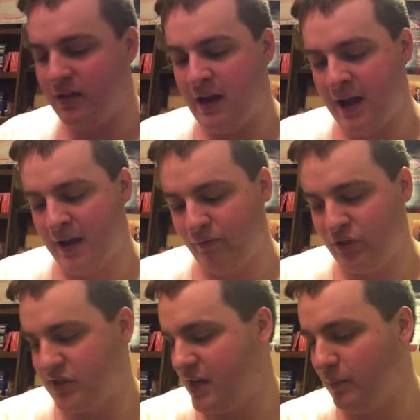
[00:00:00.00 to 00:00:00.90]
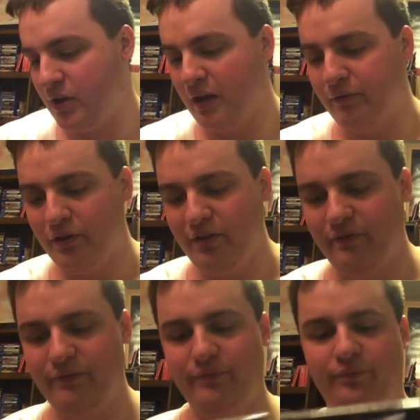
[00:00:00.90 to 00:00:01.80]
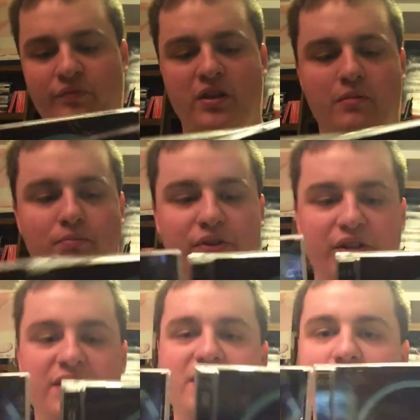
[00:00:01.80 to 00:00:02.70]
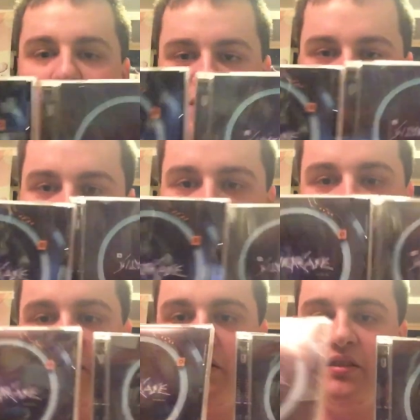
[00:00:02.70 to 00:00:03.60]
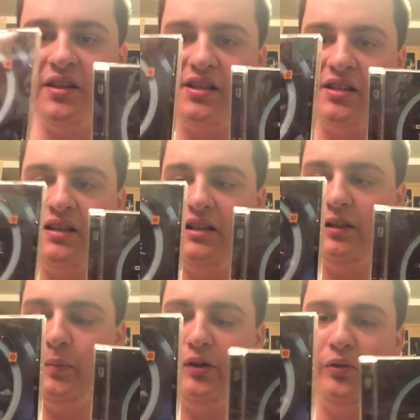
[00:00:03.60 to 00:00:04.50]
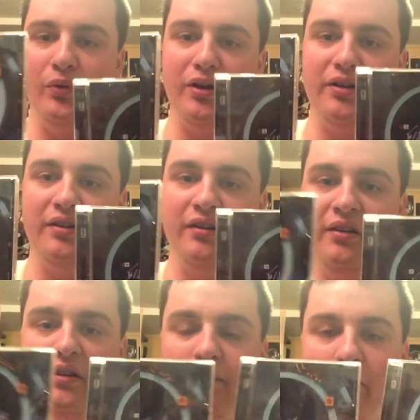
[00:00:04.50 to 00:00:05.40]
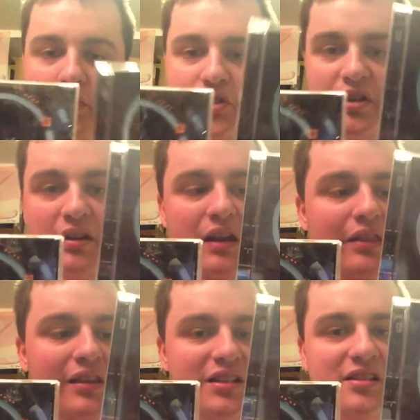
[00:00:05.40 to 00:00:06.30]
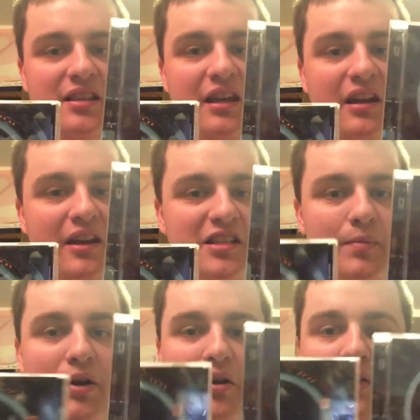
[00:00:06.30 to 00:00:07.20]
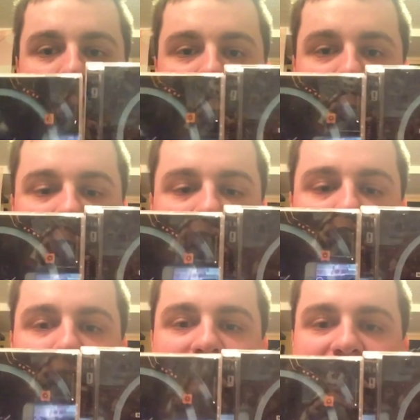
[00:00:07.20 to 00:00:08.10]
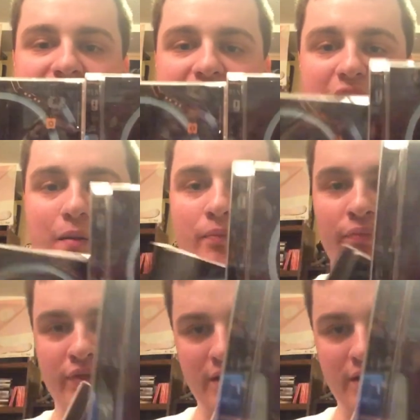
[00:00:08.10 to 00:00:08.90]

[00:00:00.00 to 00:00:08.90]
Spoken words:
they have the same cover, but they differ slightly. So this is the limited run version, and this is the NIS America version. Cover's the same.